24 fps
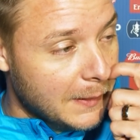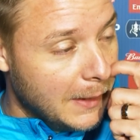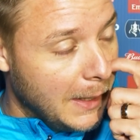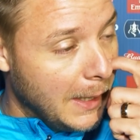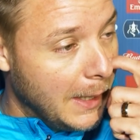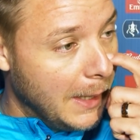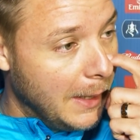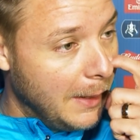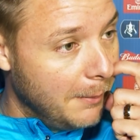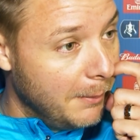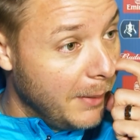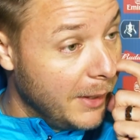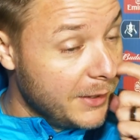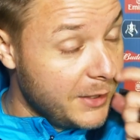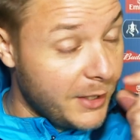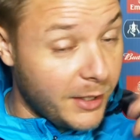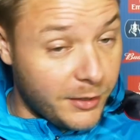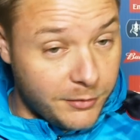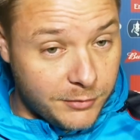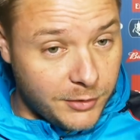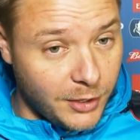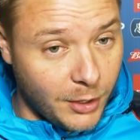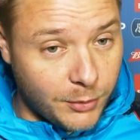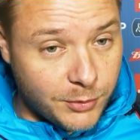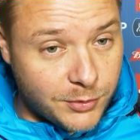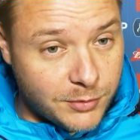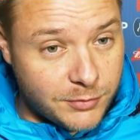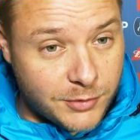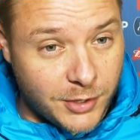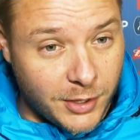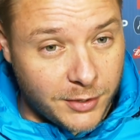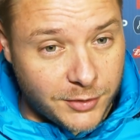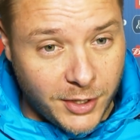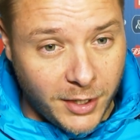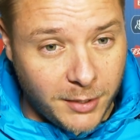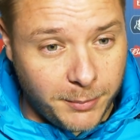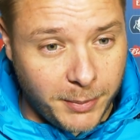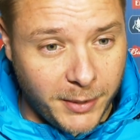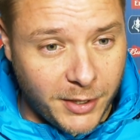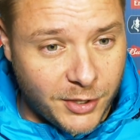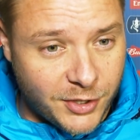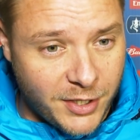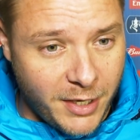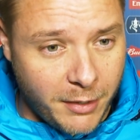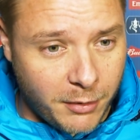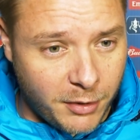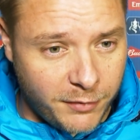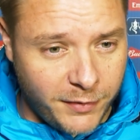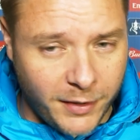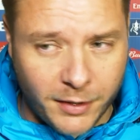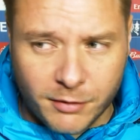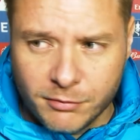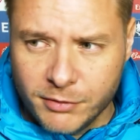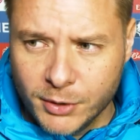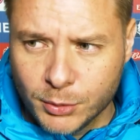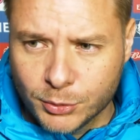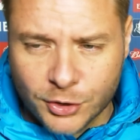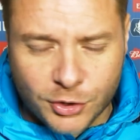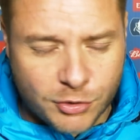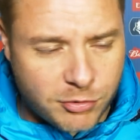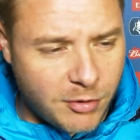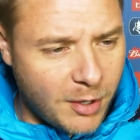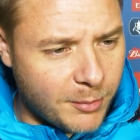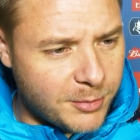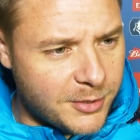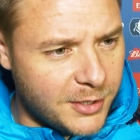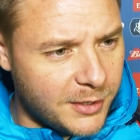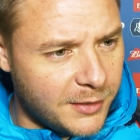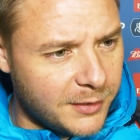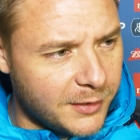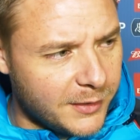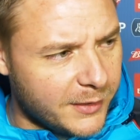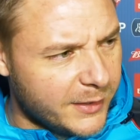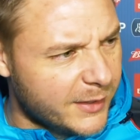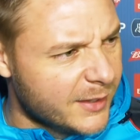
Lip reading: And yeah, JP and Jared have had a real disrupted